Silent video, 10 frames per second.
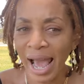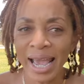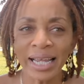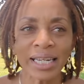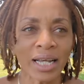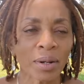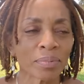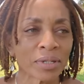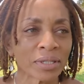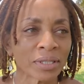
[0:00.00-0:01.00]
I ended
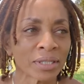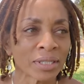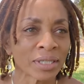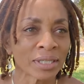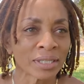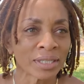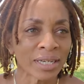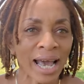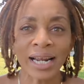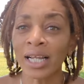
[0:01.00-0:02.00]
up
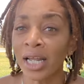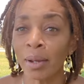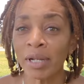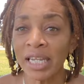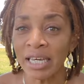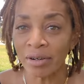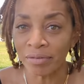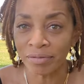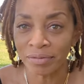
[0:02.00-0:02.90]
at Club LIV.